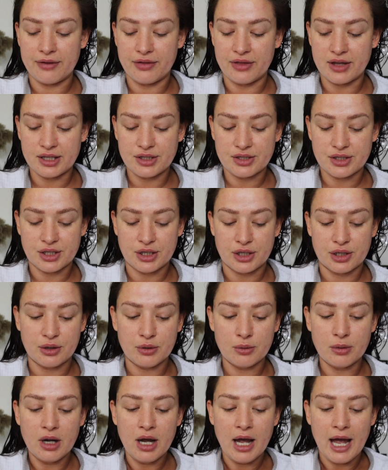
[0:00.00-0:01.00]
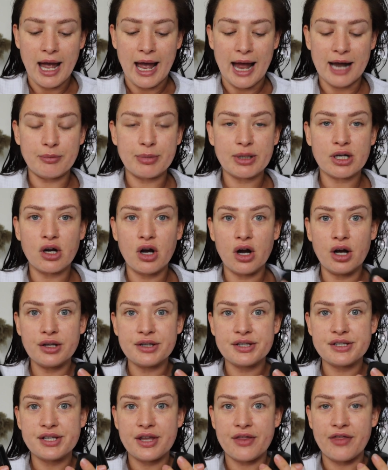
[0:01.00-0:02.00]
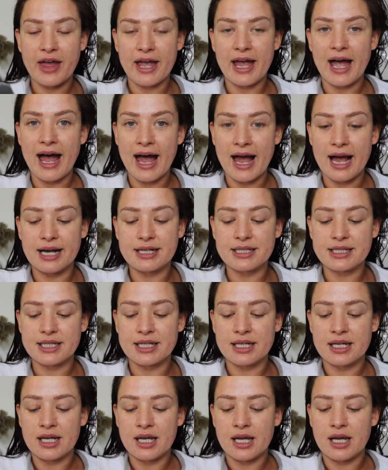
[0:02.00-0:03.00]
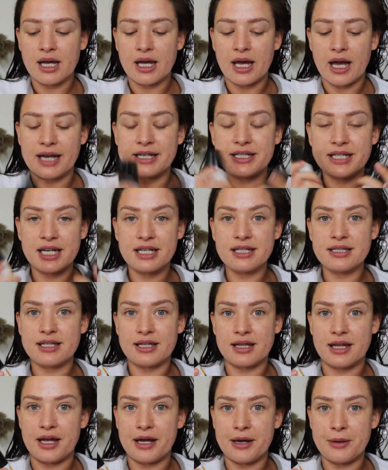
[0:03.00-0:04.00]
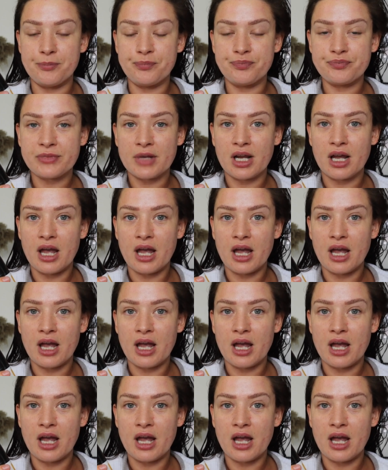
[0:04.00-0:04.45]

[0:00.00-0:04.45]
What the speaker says: these two. And because they had a tint to them,